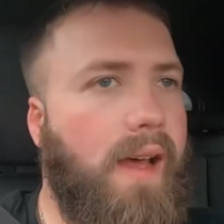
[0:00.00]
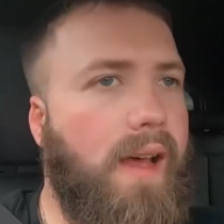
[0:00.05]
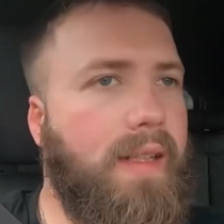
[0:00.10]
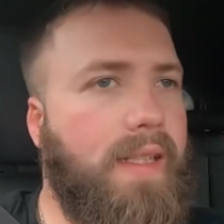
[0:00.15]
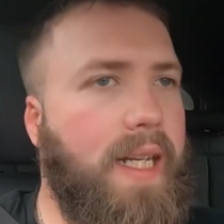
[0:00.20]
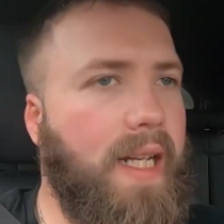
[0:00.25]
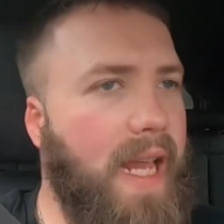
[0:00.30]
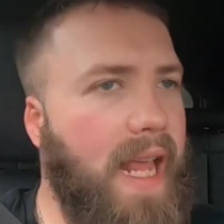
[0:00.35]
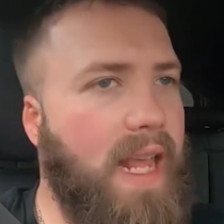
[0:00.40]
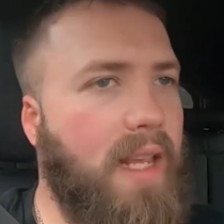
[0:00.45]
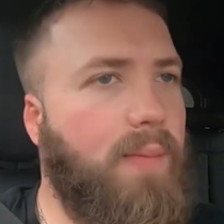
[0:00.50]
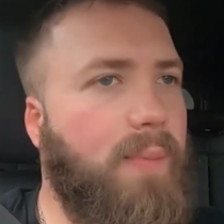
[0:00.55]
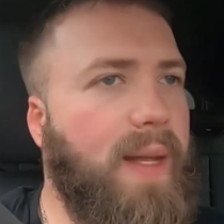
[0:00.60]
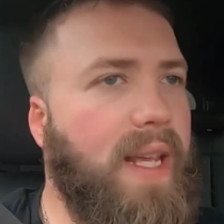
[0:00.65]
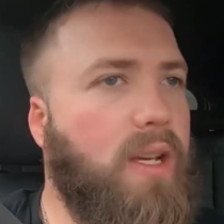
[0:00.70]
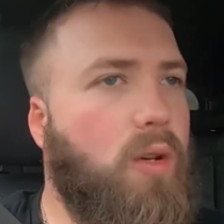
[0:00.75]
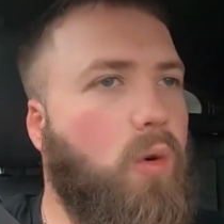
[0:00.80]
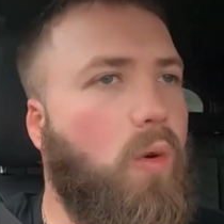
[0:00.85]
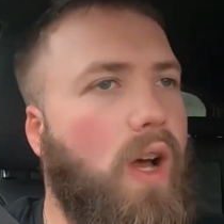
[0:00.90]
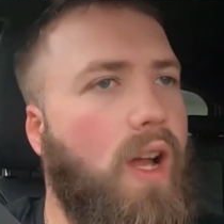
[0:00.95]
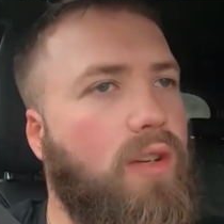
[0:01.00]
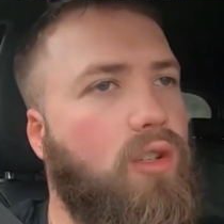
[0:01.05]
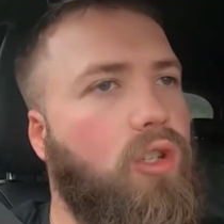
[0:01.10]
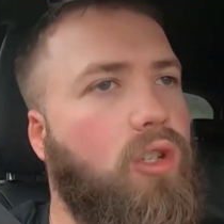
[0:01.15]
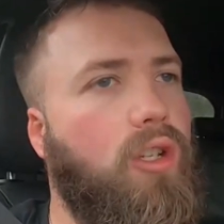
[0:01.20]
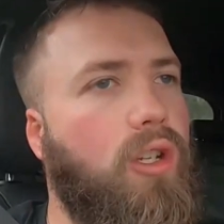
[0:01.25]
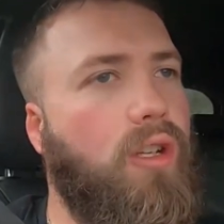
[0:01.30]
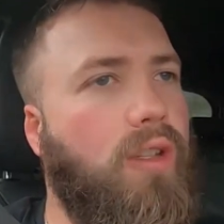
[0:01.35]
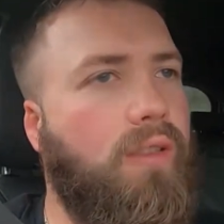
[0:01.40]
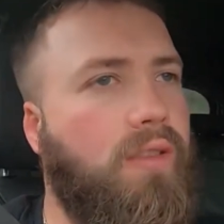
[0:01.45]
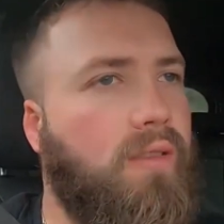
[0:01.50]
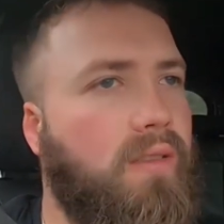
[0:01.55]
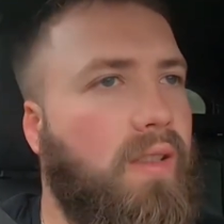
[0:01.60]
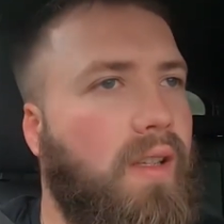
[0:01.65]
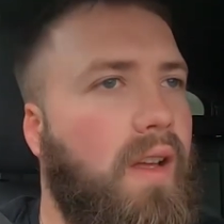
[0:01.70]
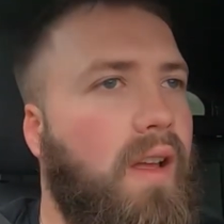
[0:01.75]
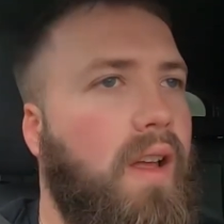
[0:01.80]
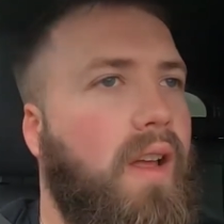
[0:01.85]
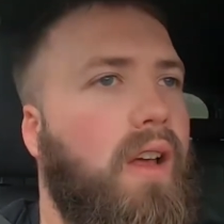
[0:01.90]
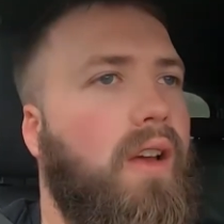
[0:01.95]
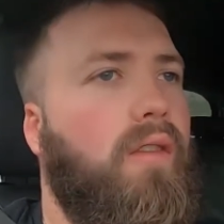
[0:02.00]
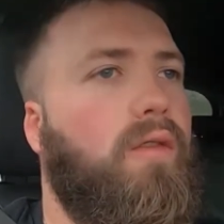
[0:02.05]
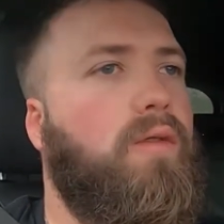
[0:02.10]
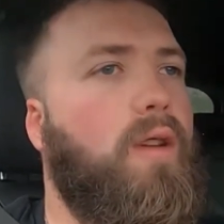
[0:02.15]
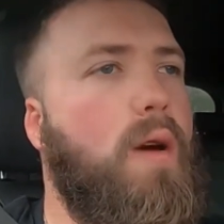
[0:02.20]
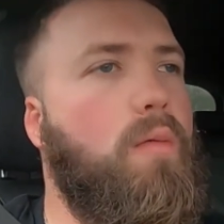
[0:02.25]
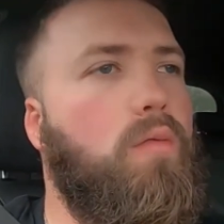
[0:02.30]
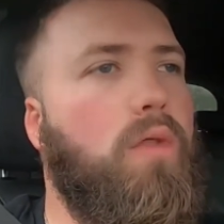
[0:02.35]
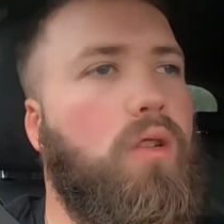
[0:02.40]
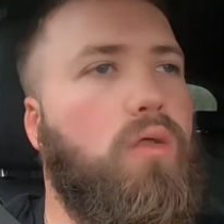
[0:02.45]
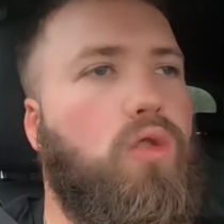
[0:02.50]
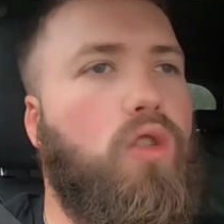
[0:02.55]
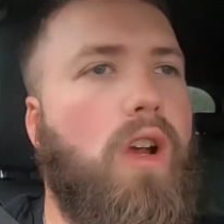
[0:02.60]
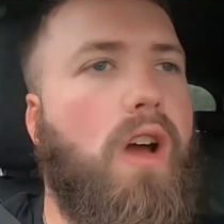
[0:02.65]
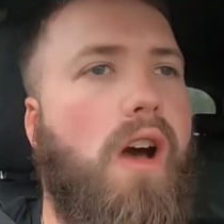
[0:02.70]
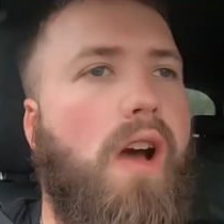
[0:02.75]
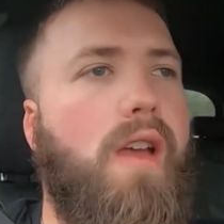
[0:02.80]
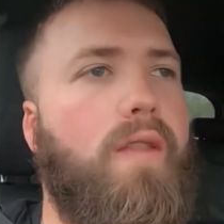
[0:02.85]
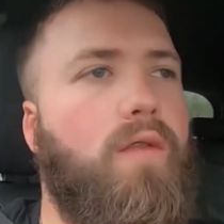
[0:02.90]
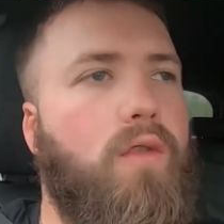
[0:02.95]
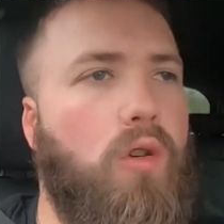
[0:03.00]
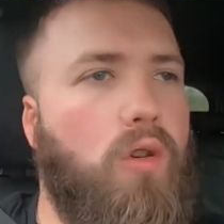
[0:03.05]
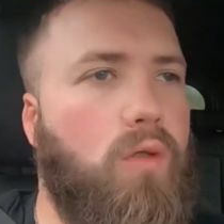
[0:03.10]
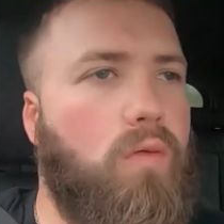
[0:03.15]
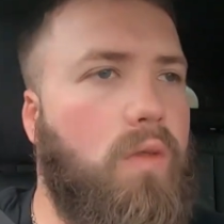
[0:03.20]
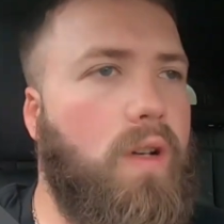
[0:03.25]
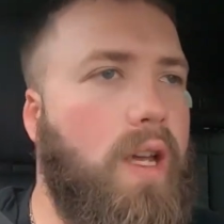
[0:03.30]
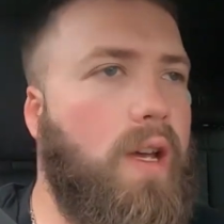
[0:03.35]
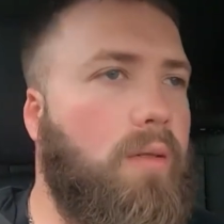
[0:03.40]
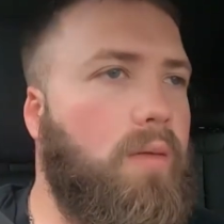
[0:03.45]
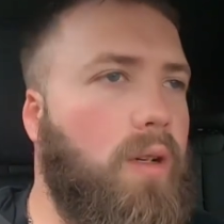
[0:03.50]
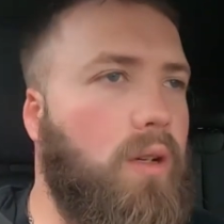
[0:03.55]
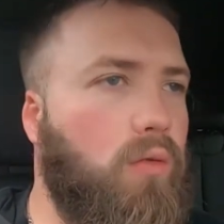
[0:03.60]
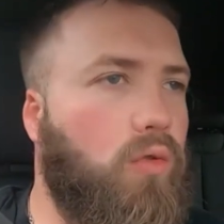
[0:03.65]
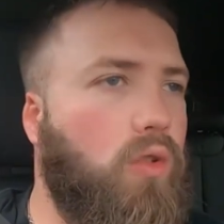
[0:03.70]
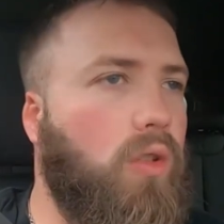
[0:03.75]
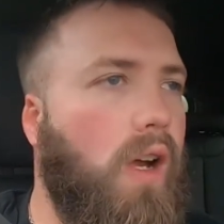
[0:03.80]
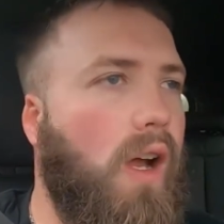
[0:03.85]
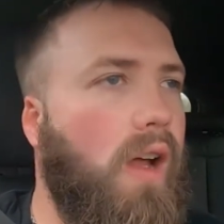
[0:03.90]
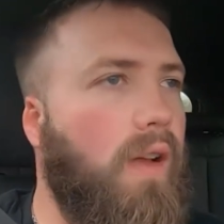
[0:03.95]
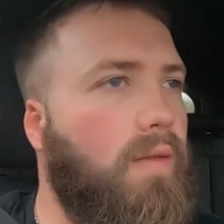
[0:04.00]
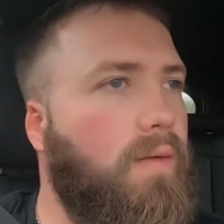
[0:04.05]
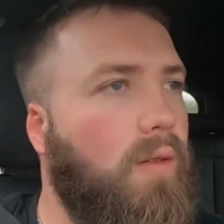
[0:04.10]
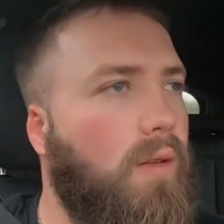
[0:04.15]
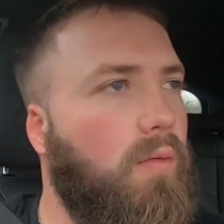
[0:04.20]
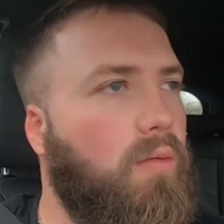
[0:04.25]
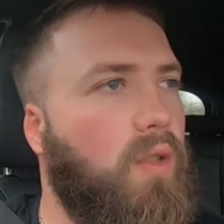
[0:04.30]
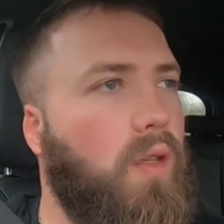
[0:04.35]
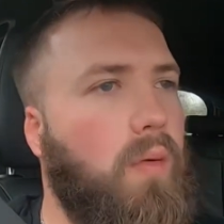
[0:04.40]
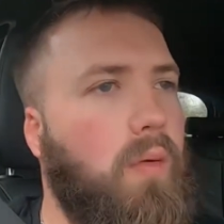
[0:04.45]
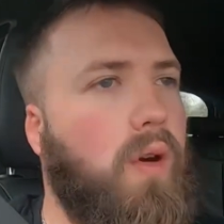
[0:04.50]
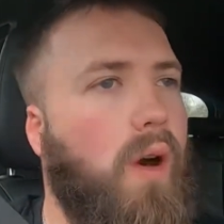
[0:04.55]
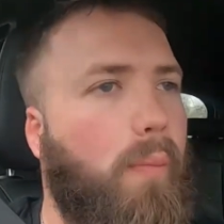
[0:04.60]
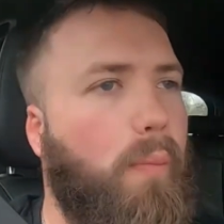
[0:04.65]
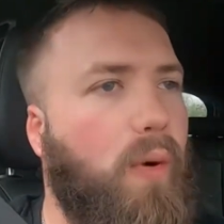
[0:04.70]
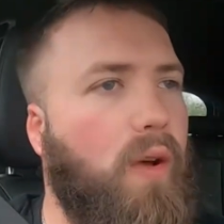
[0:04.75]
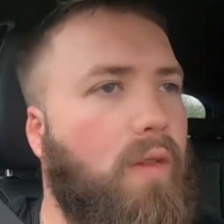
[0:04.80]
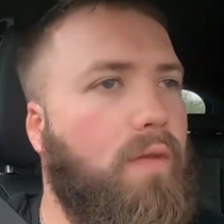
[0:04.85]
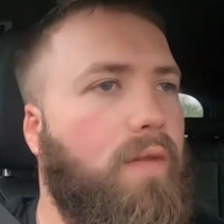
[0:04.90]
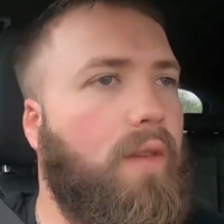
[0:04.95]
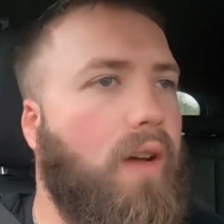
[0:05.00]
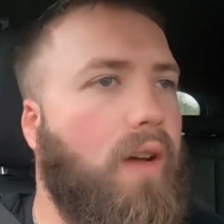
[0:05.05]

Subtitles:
Today's big question, front wheel drive or rear wheel drive. Obviously we've got both the